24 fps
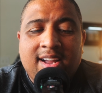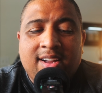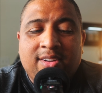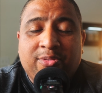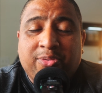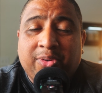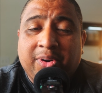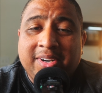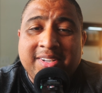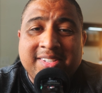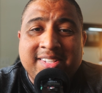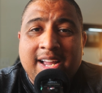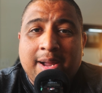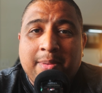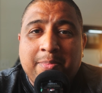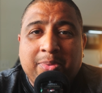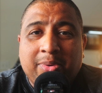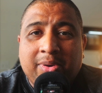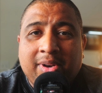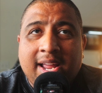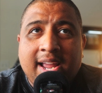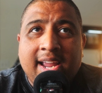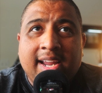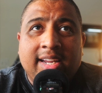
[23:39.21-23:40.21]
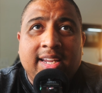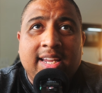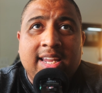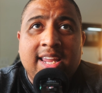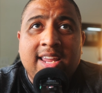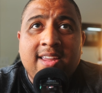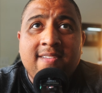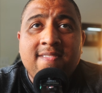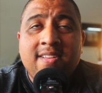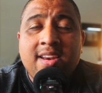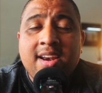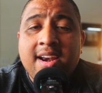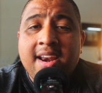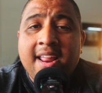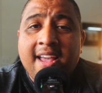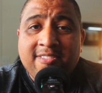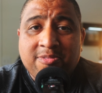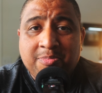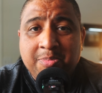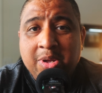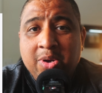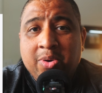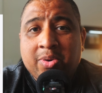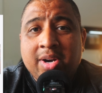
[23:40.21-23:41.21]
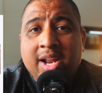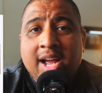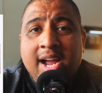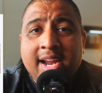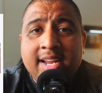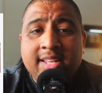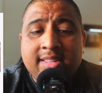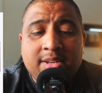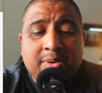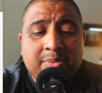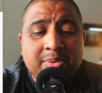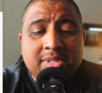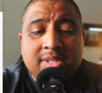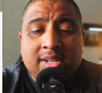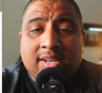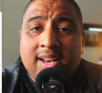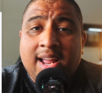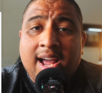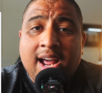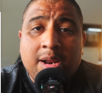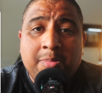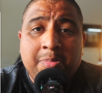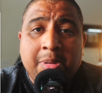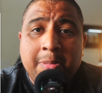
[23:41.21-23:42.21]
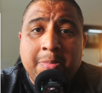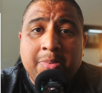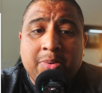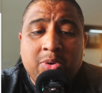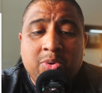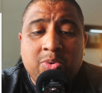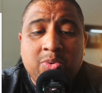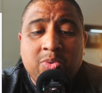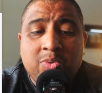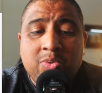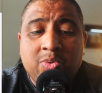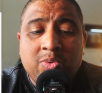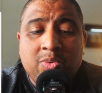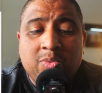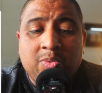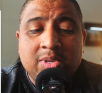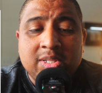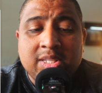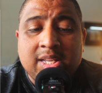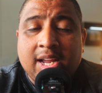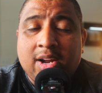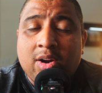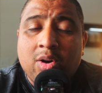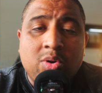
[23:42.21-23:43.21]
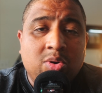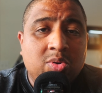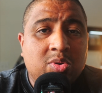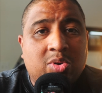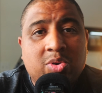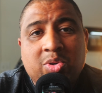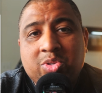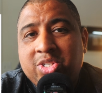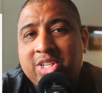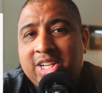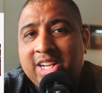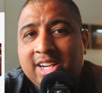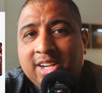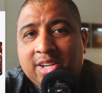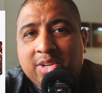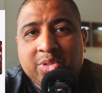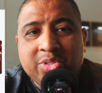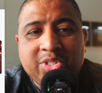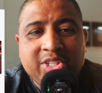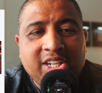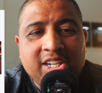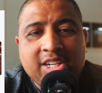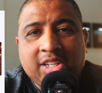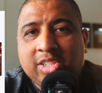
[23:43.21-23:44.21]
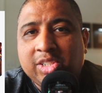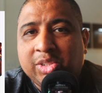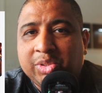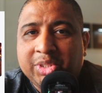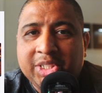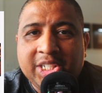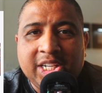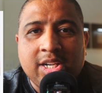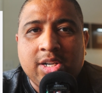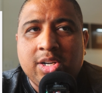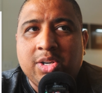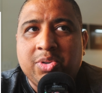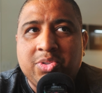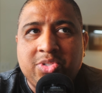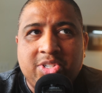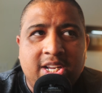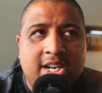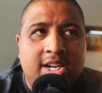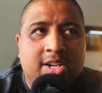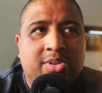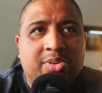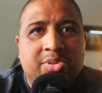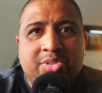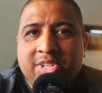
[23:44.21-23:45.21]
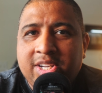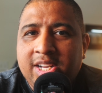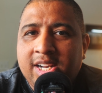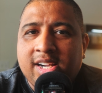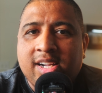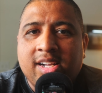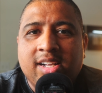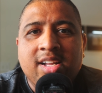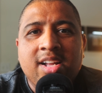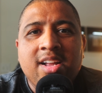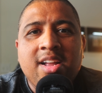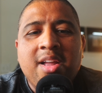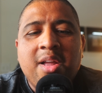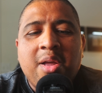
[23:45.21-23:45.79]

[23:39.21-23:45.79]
for example, like even in FB09, there was a lot of people who was like, oh, Gogeta, Gogeta, Gogeta, Gogeta, Gogeta,